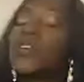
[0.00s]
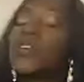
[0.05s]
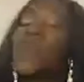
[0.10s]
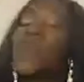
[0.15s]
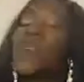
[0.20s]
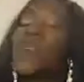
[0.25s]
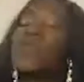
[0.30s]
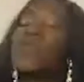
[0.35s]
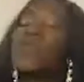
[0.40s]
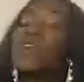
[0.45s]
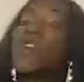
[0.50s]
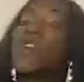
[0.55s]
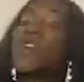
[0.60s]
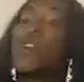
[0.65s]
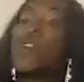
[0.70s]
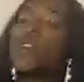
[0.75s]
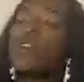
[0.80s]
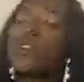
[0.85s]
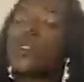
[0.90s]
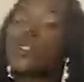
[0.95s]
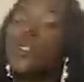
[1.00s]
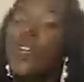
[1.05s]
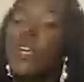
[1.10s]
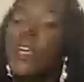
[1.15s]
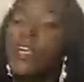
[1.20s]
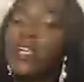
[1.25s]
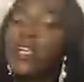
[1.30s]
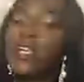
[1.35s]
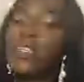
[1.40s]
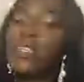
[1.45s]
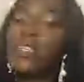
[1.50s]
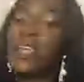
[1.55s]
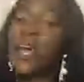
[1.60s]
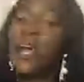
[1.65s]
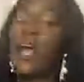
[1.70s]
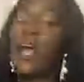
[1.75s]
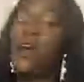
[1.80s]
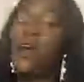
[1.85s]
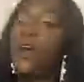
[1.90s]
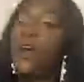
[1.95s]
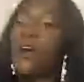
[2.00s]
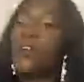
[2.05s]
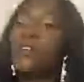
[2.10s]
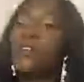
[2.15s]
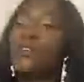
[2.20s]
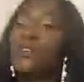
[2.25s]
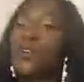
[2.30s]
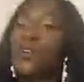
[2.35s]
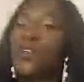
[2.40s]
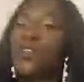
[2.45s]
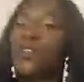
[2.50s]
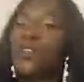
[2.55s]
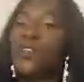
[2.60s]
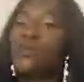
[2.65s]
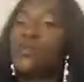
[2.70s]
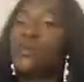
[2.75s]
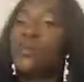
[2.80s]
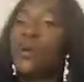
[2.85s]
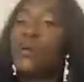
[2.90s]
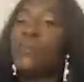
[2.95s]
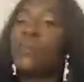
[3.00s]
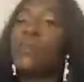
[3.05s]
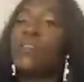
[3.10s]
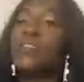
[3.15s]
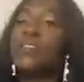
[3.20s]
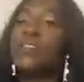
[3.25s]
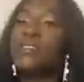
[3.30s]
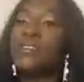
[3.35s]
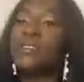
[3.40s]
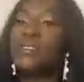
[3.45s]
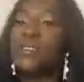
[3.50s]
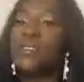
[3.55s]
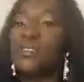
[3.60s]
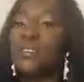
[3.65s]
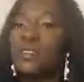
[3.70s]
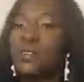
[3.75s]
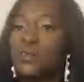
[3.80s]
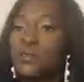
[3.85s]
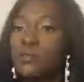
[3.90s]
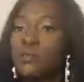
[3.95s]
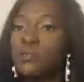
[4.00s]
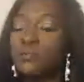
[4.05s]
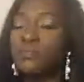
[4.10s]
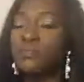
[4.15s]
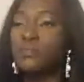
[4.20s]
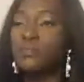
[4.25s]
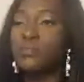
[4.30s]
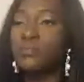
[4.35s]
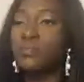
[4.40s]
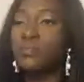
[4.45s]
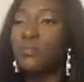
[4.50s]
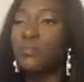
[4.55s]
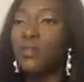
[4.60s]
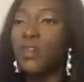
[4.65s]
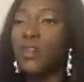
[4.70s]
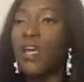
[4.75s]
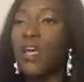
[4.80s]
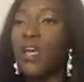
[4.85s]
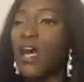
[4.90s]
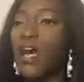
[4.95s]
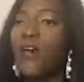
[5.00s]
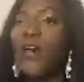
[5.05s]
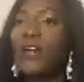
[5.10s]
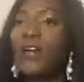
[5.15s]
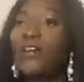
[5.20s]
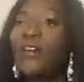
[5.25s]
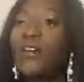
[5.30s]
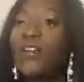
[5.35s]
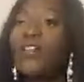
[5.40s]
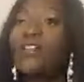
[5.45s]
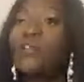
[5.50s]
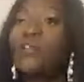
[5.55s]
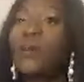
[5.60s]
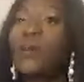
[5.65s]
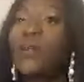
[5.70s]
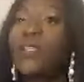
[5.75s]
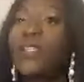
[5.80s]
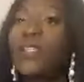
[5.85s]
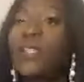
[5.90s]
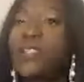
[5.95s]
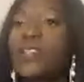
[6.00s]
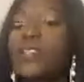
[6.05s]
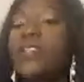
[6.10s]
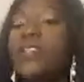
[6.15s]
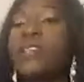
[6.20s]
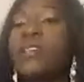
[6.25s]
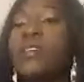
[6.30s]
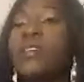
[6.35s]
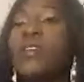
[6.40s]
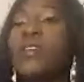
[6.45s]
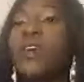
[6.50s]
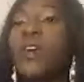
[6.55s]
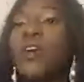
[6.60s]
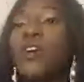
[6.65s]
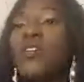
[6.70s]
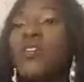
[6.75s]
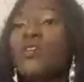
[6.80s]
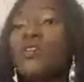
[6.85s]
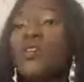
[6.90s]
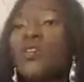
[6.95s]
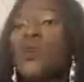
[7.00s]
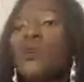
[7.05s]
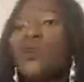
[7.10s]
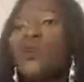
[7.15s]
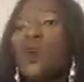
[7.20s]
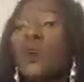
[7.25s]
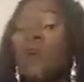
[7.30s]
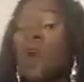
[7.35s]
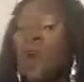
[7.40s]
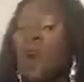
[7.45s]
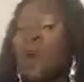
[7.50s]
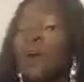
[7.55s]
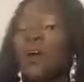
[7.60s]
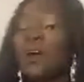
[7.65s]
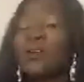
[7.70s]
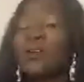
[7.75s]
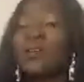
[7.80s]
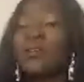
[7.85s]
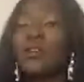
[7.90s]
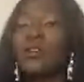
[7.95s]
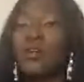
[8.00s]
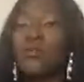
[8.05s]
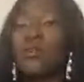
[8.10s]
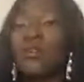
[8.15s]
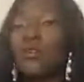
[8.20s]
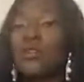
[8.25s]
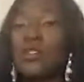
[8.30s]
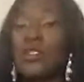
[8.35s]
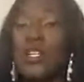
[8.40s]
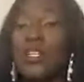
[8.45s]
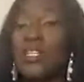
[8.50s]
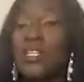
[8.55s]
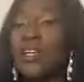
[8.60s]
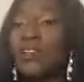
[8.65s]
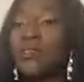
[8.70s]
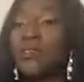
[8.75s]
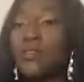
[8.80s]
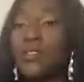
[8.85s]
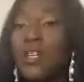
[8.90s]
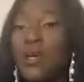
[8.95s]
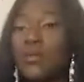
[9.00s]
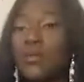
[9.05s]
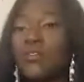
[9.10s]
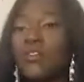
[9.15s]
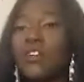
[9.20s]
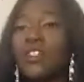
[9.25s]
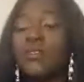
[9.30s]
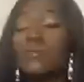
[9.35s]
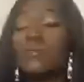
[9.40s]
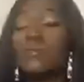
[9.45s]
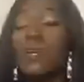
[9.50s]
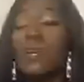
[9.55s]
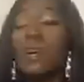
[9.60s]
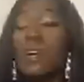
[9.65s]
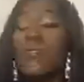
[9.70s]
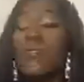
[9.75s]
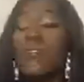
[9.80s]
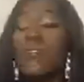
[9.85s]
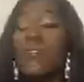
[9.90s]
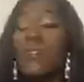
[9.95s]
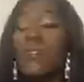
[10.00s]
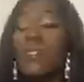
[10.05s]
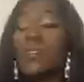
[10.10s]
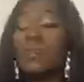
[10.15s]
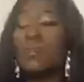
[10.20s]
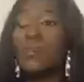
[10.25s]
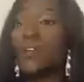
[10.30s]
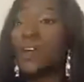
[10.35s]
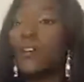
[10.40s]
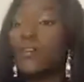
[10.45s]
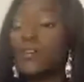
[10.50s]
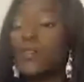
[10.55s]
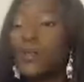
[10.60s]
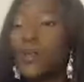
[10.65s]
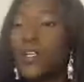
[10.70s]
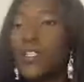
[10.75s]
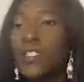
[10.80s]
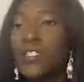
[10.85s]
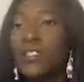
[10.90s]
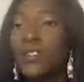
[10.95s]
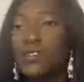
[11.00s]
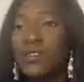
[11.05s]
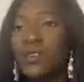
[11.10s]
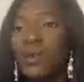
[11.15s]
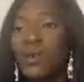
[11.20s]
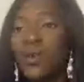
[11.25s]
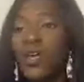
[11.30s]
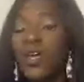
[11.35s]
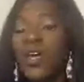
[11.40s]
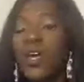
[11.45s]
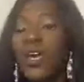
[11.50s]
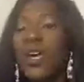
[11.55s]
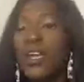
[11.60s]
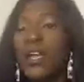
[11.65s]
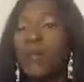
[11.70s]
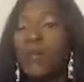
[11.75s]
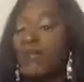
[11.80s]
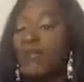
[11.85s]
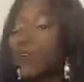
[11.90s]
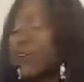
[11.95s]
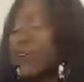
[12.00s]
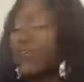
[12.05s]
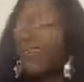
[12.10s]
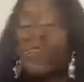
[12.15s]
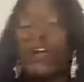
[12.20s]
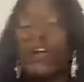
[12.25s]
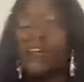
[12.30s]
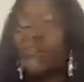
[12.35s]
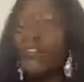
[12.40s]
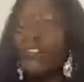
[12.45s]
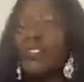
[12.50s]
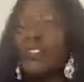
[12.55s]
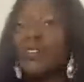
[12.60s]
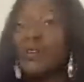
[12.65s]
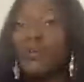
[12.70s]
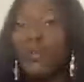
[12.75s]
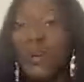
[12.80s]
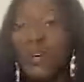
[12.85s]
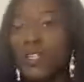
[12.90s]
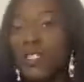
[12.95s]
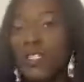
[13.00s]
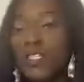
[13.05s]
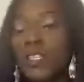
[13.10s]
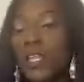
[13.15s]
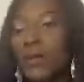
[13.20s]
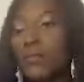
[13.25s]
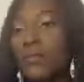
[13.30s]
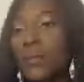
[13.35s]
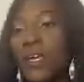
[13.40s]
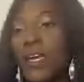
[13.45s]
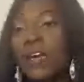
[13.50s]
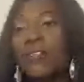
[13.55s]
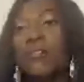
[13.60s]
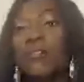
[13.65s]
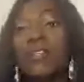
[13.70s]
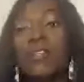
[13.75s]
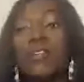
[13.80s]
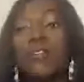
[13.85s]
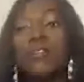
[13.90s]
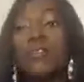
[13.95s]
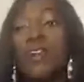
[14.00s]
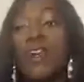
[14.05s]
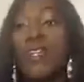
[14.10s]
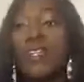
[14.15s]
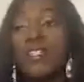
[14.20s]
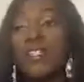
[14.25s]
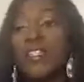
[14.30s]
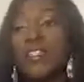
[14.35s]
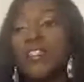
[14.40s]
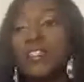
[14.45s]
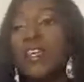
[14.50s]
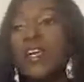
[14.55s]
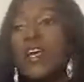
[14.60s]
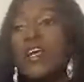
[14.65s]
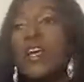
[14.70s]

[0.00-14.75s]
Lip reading: I want to ask you today is, how are you going to remember this season? How are you going to remember this season? Unfortunately, I know some of us may have lost some loved ones, and I pray for every single person that may have been affected.